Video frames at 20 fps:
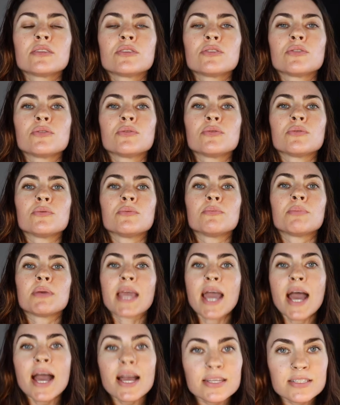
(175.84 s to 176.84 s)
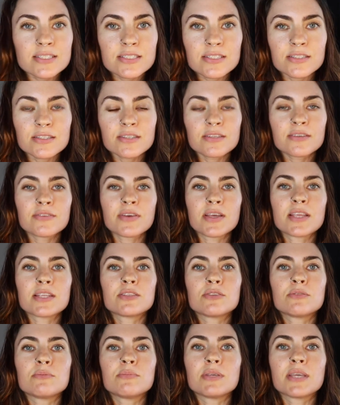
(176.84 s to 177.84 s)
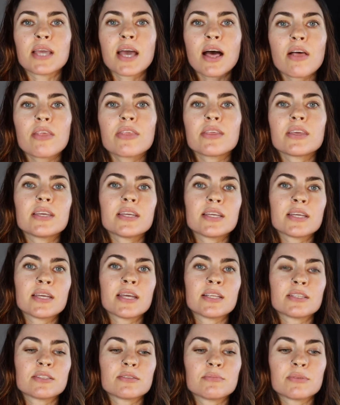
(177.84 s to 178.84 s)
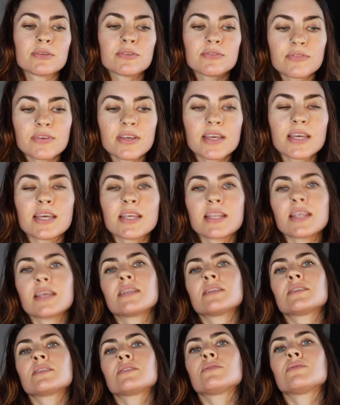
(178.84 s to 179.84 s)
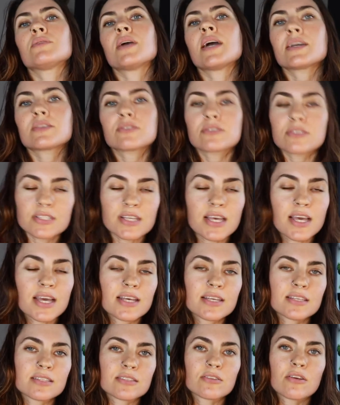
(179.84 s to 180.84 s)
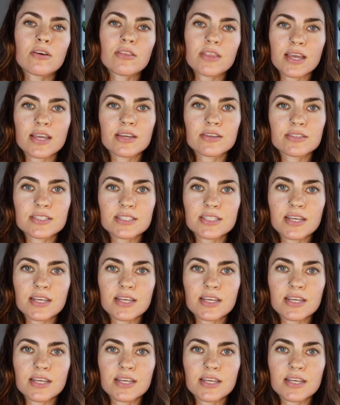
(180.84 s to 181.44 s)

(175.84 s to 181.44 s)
to be active and to be healthy and to be fit and to exercise and all that good